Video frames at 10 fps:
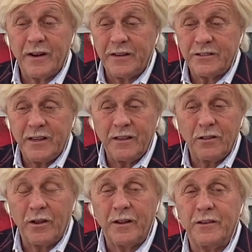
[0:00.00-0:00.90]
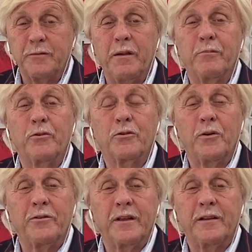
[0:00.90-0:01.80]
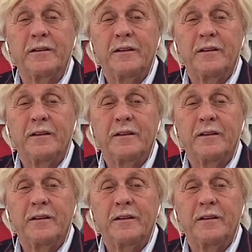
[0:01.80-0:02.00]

I see a lot of these people quoting.